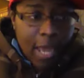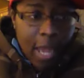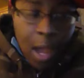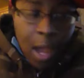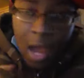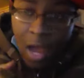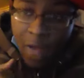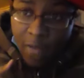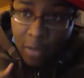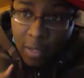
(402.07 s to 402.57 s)

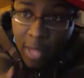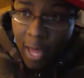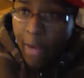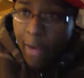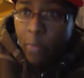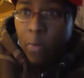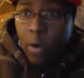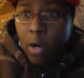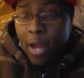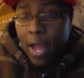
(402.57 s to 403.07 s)
I have a lot
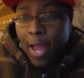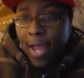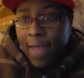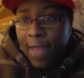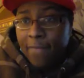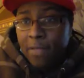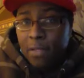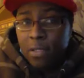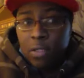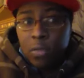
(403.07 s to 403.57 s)
of work I
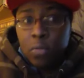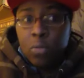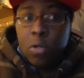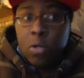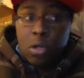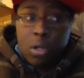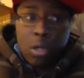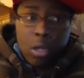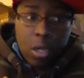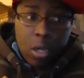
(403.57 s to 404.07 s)
have to do.
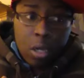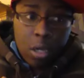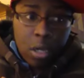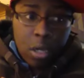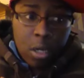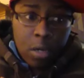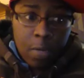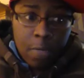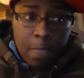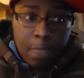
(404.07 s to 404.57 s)

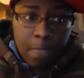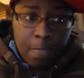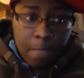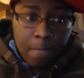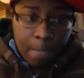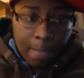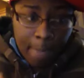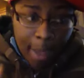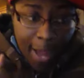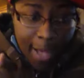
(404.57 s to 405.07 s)
Um,
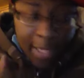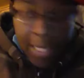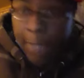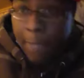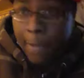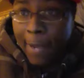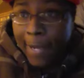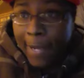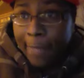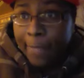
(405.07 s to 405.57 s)
I need
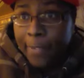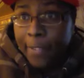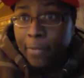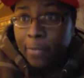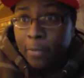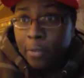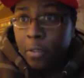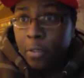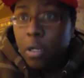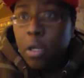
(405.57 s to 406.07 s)
my
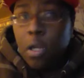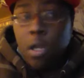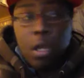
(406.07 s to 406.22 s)
computer.